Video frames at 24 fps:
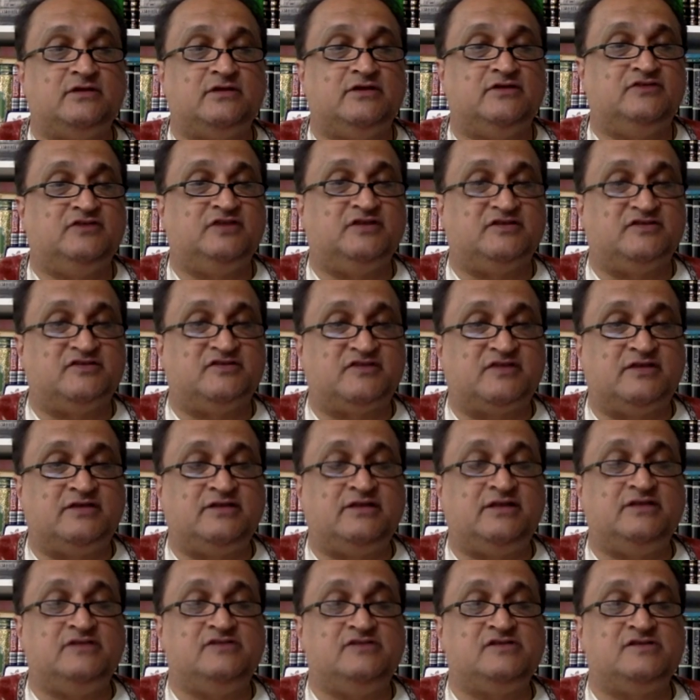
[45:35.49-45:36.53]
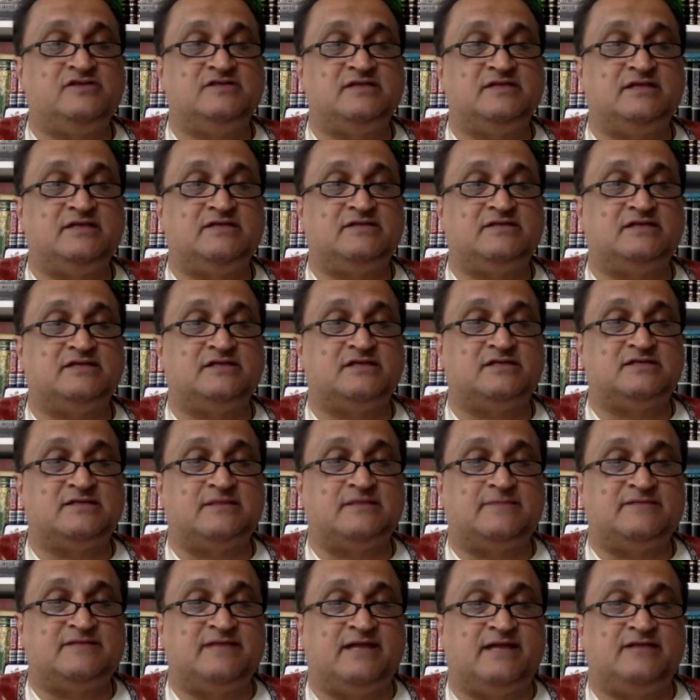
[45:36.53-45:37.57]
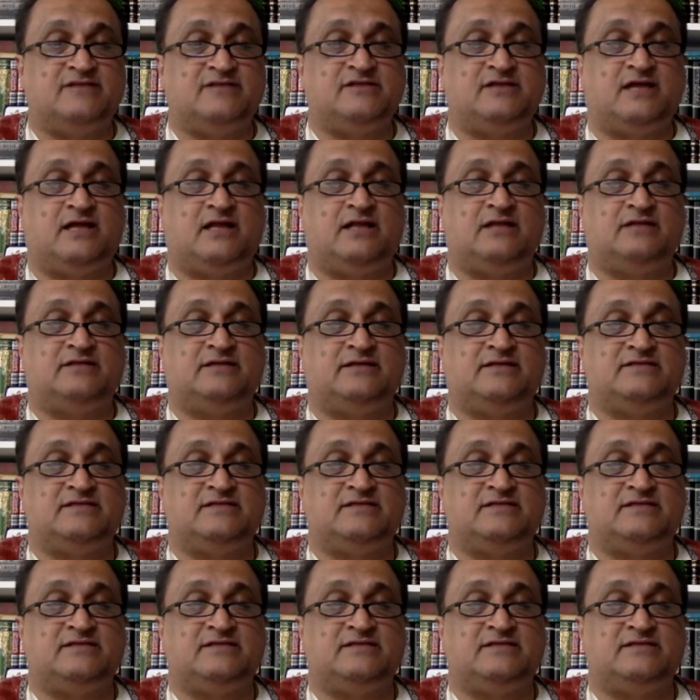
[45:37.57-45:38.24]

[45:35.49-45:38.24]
such as contingency, such as substantiality,